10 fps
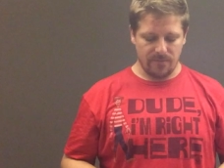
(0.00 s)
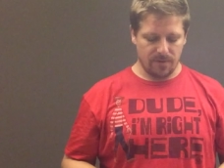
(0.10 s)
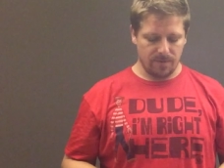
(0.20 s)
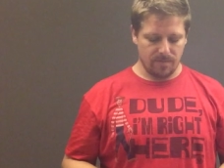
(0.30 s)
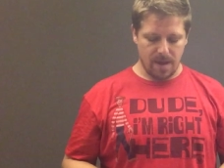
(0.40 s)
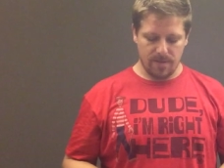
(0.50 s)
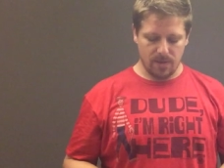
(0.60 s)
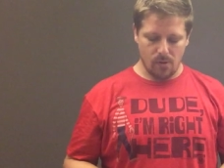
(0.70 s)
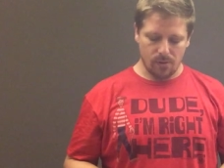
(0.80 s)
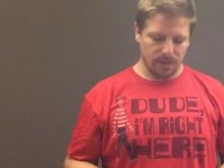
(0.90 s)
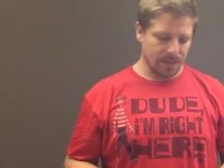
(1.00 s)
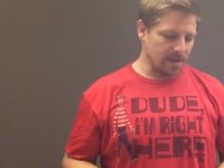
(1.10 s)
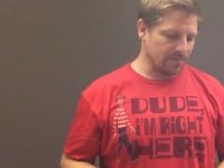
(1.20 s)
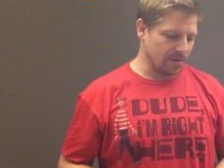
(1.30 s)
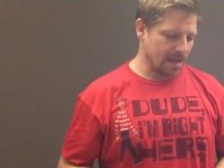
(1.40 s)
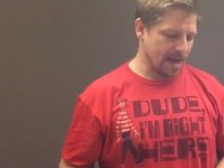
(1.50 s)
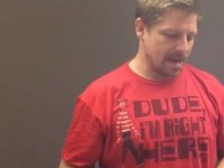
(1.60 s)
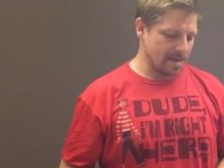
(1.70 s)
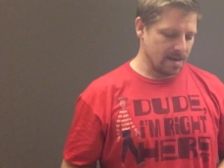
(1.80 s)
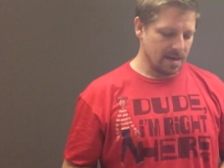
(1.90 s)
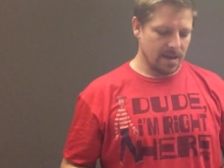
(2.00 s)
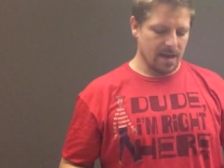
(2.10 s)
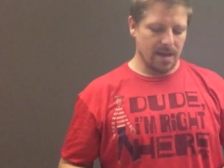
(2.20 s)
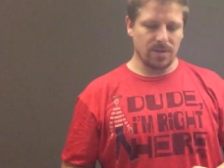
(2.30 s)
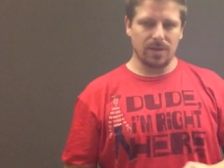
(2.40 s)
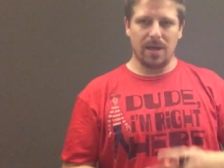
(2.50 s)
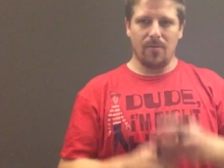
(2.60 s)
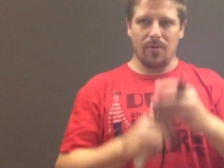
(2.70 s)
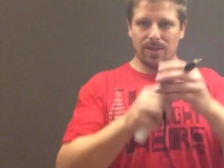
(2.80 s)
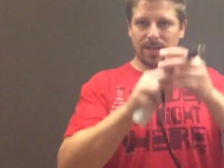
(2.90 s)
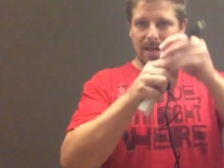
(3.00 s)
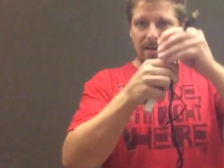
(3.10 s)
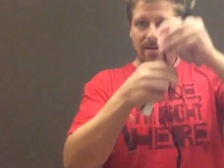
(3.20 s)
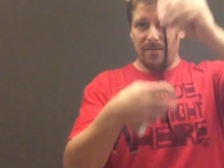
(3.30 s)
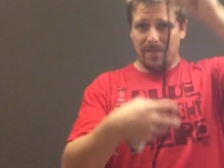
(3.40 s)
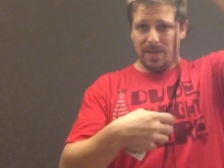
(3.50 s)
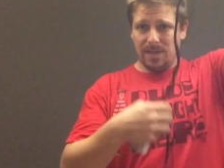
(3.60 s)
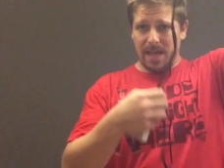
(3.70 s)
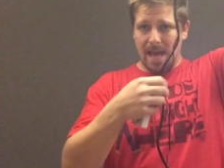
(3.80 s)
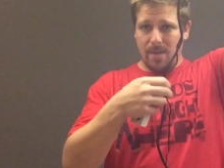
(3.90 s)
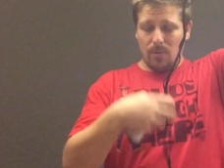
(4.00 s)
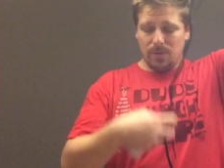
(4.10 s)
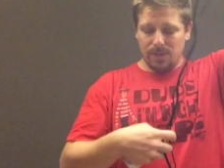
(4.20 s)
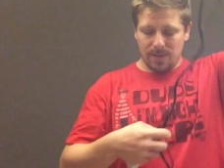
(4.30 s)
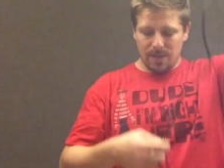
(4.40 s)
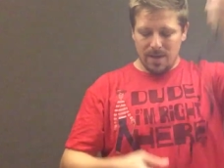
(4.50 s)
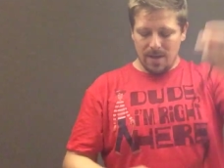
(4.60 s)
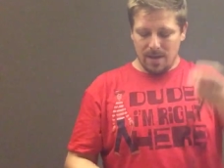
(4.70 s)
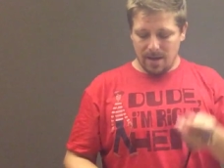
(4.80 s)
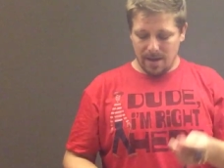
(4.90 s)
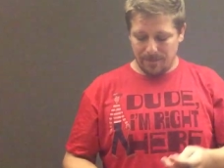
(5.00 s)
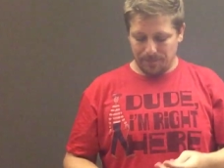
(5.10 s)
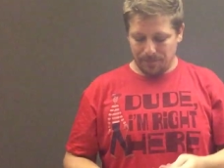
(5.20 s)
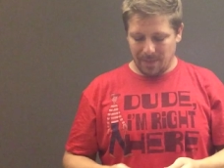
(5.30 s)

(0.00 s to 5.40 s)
for the, maybe the whole set if you can, and just get one set of these cables. Um,